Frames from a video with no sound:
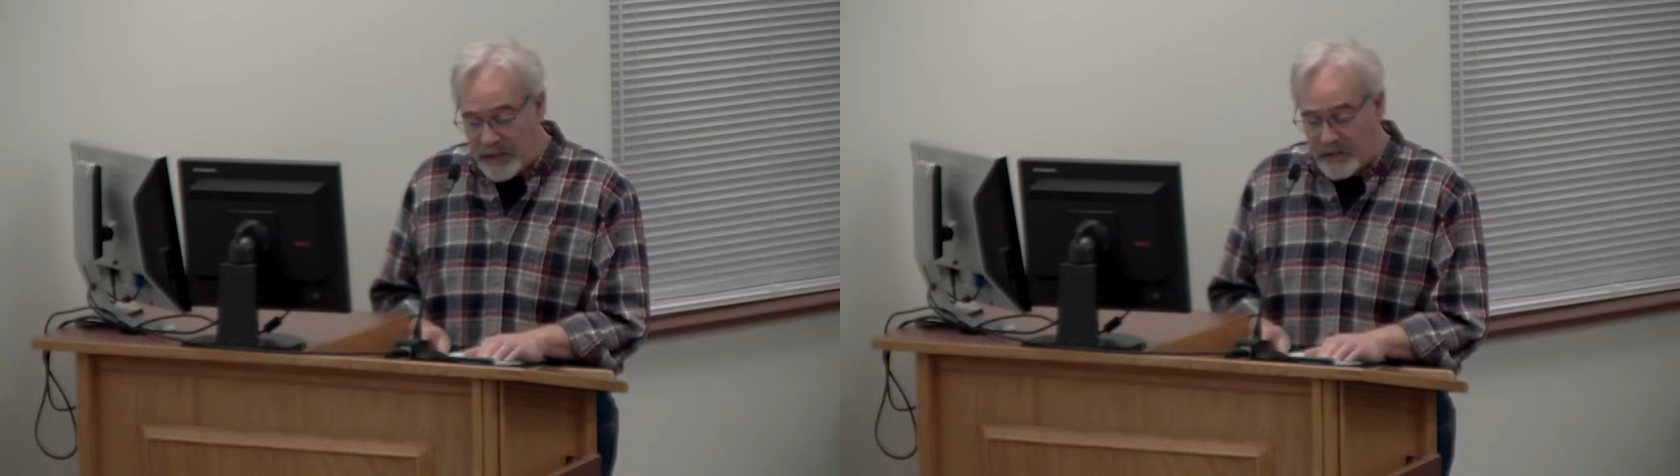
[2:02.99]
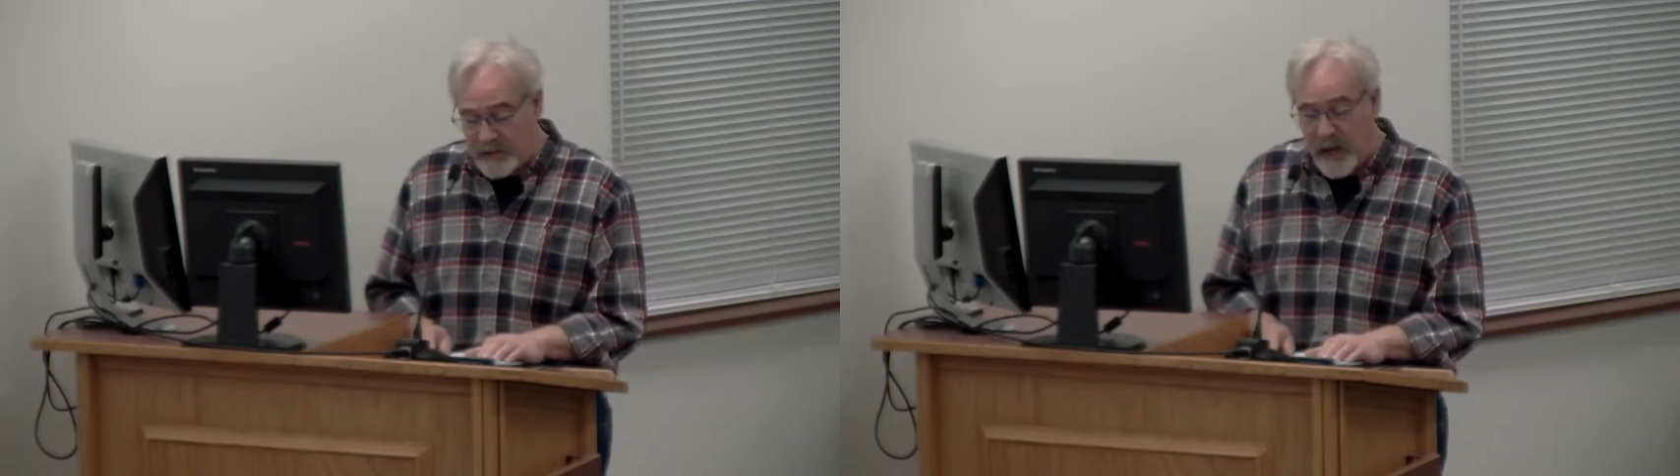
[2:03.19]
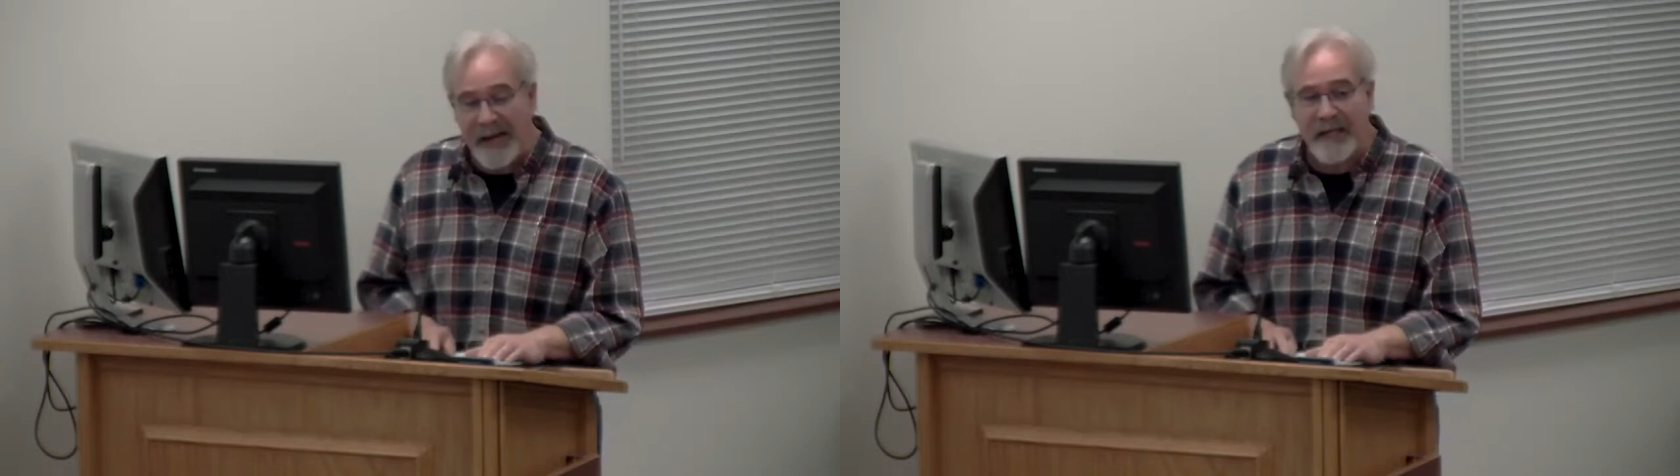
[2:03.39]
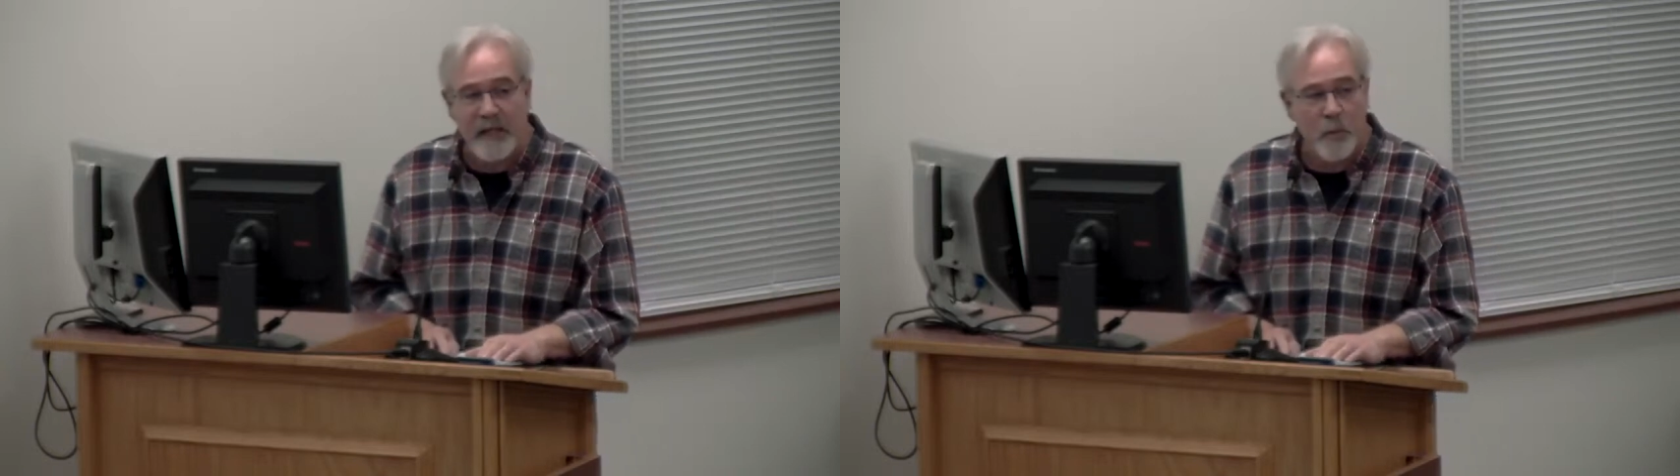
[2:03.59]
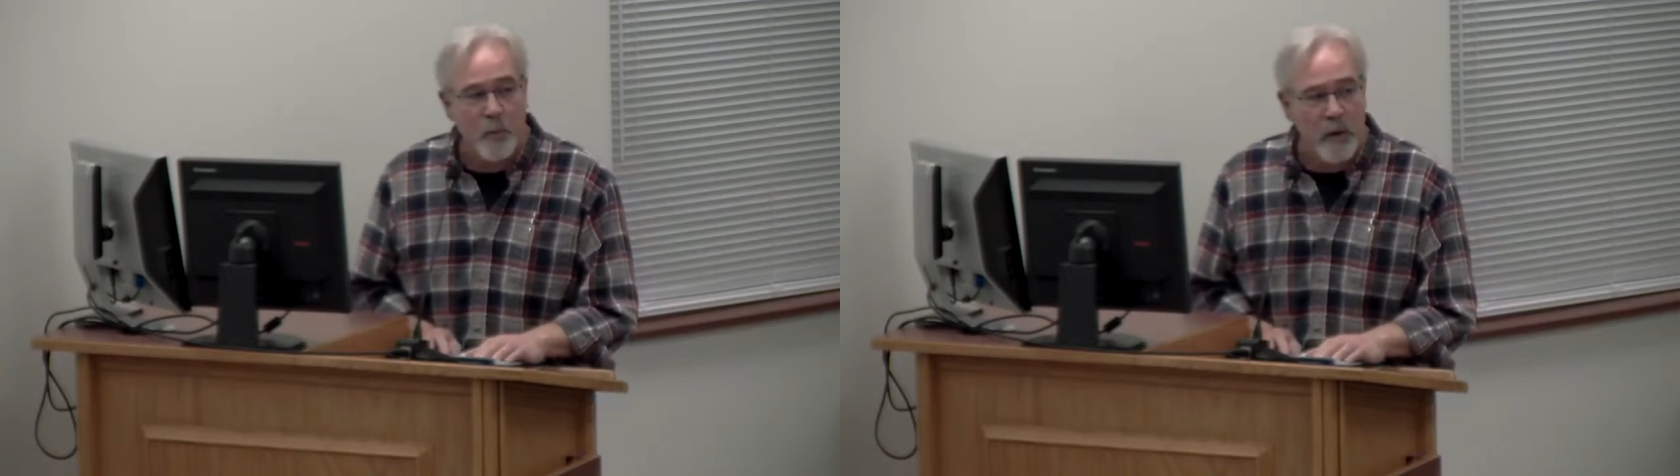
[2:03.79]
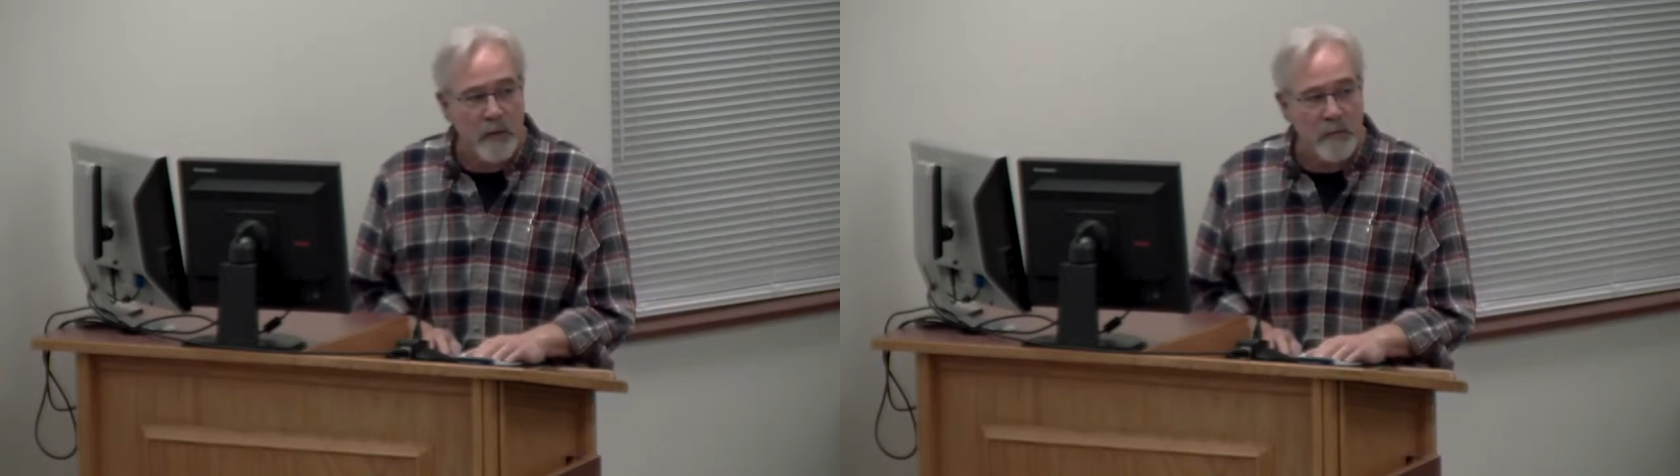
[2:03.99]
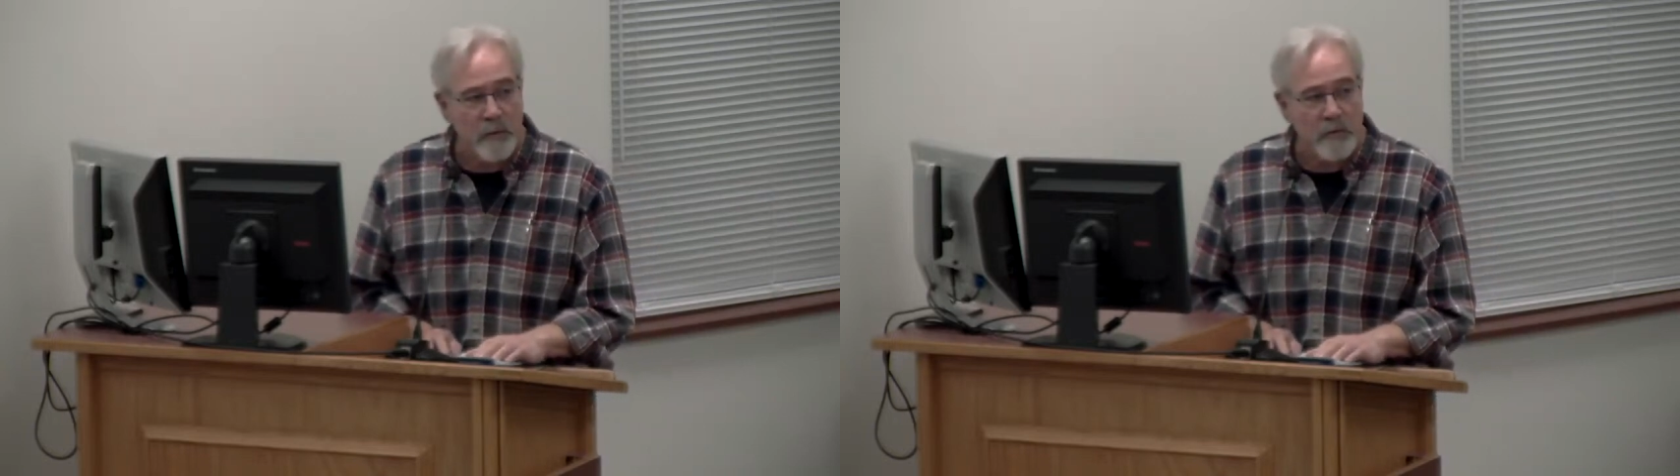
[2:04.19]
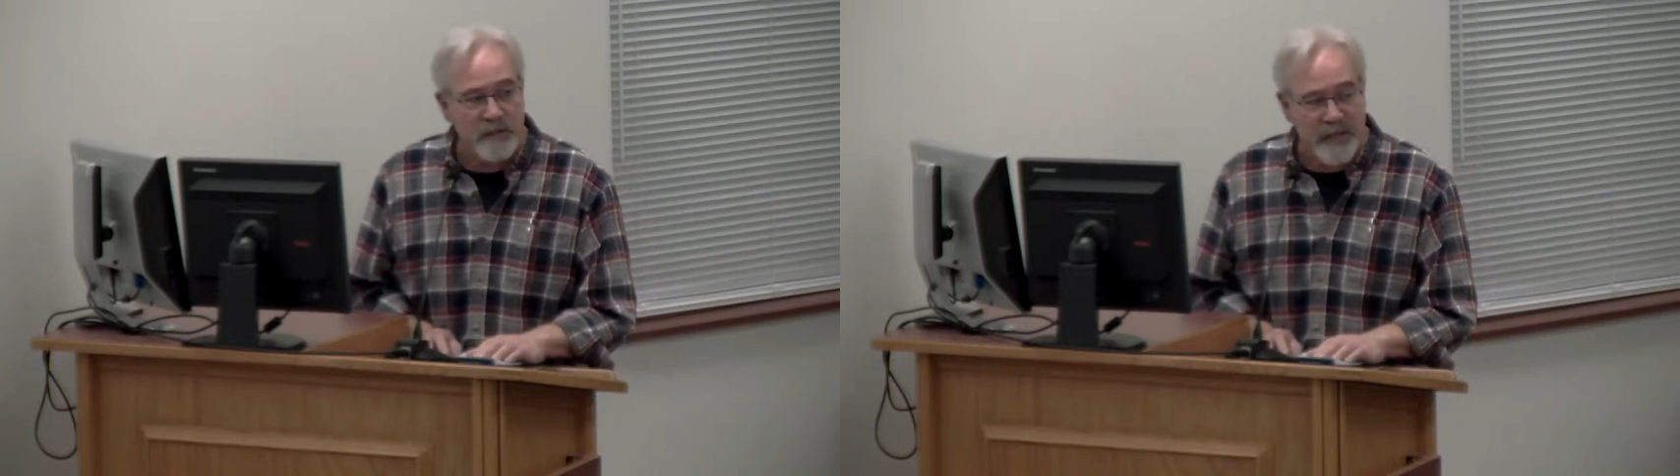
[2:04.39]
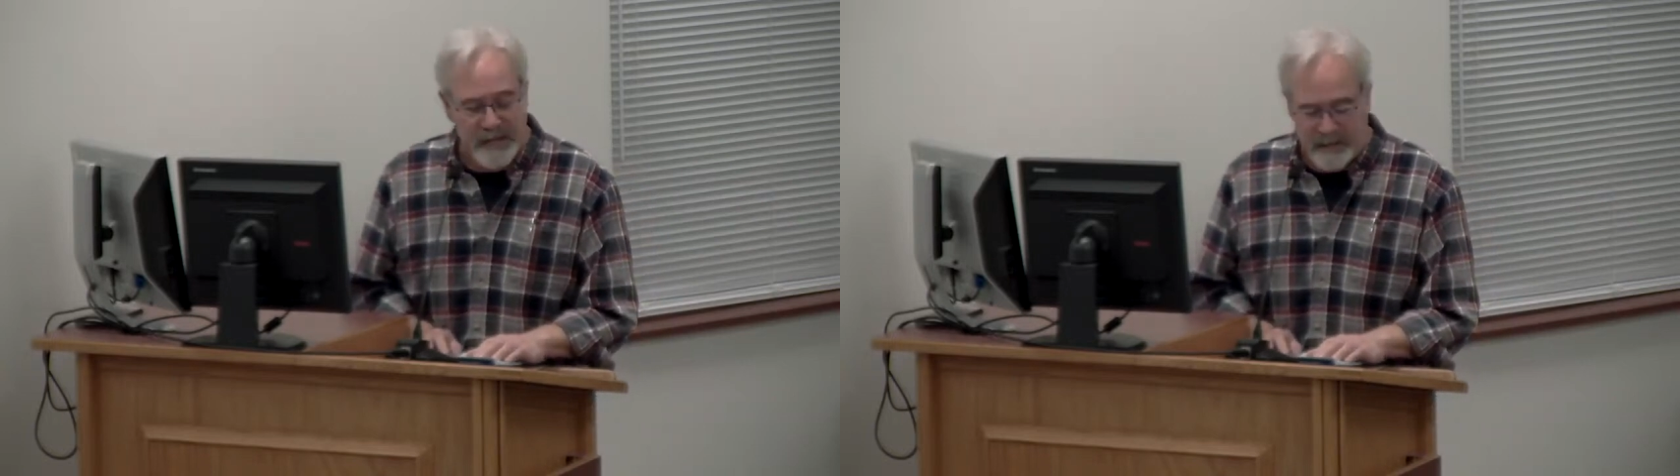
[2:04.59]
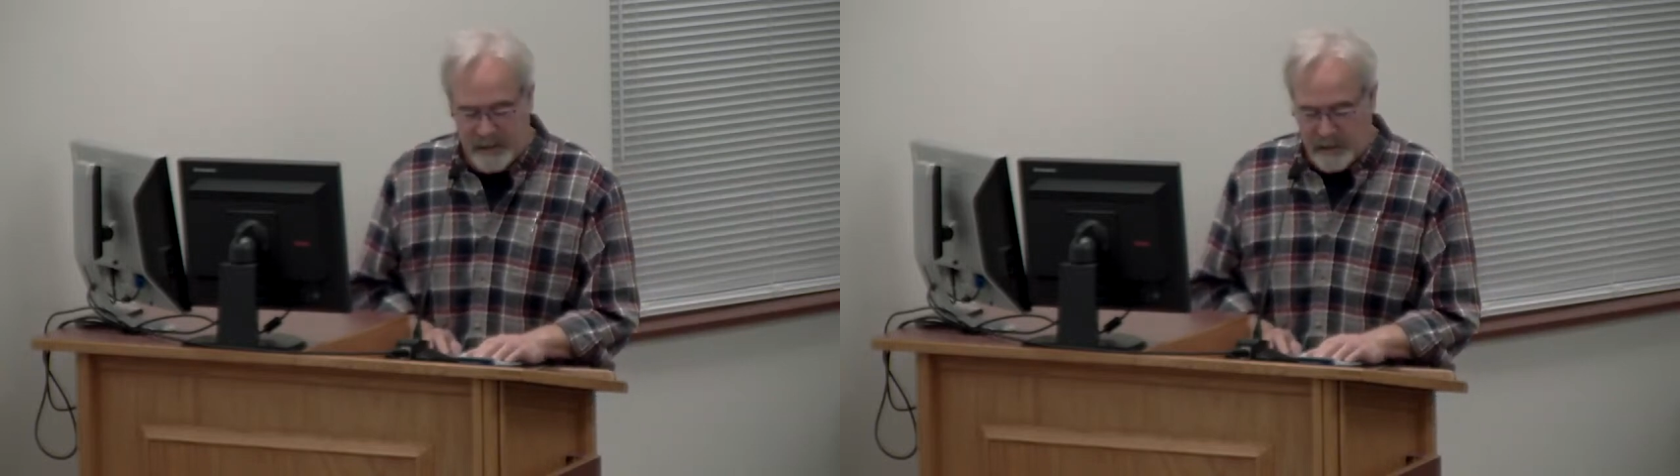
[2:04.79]
is
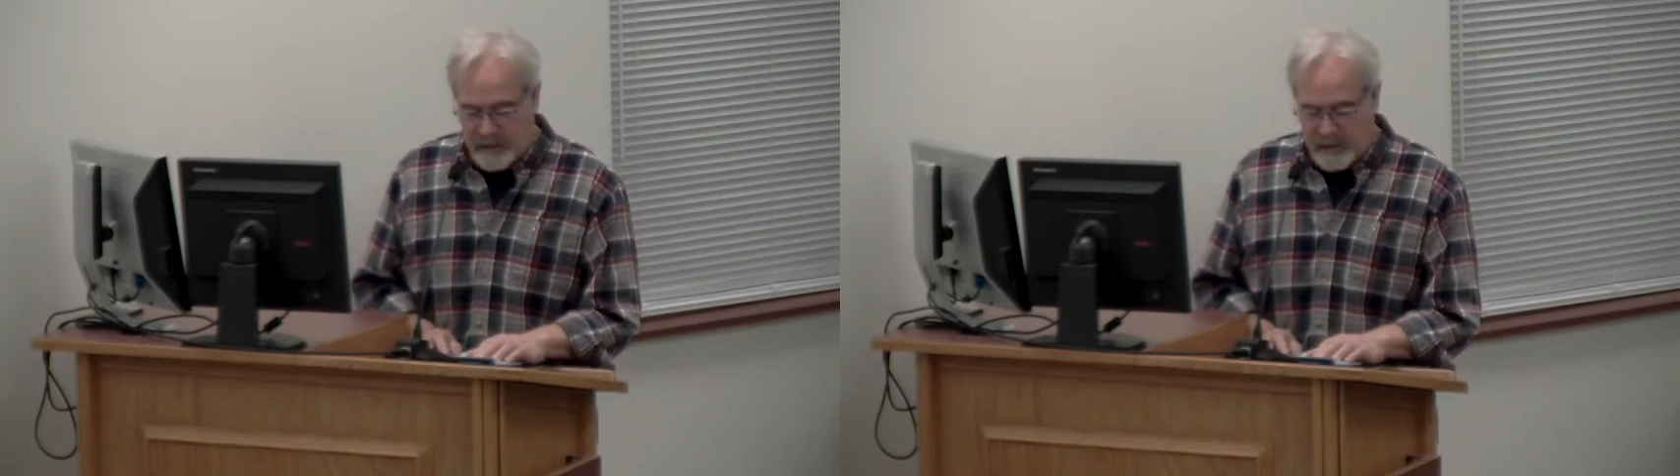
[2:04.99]
91%.